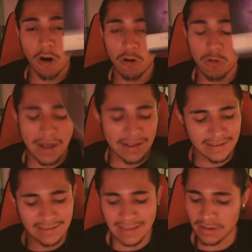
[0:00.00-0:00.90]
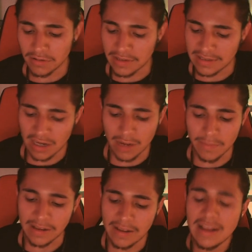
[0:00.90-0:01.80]
a romantic cycle is
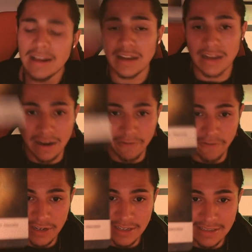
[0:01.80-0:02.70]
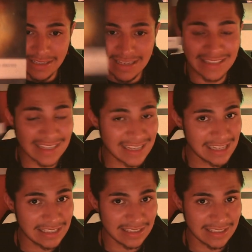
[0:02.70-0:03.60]
coming. Confidence is the
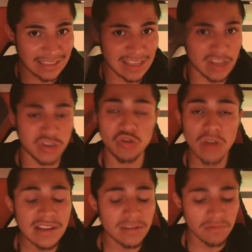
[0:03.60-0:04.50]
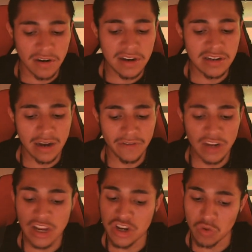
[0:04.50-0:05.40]
key to success. You guys are very
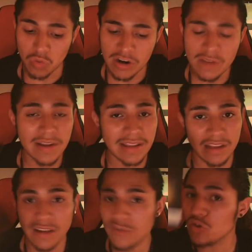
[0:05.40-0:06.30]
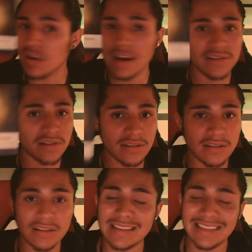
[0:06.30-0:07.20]
confident in your work, but in love, you guys are
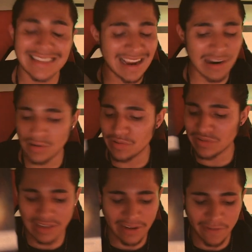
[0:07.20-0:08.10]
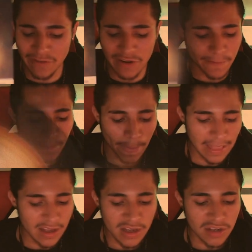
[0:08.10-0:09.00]
scared. There's a lot of fear.
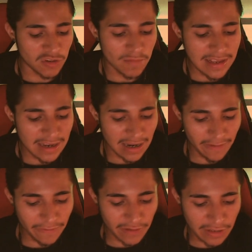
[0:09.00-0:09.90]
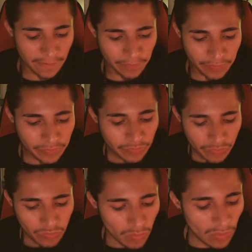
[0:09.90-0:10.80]
So be confident
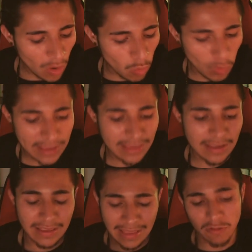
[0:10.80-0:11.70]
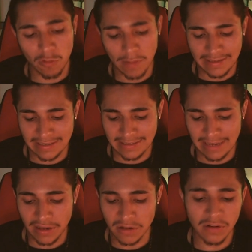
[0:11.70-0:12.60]
with that romantic
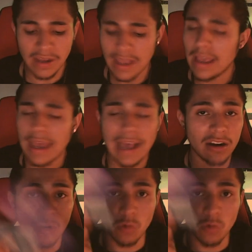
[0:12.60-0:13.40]
cycle, and a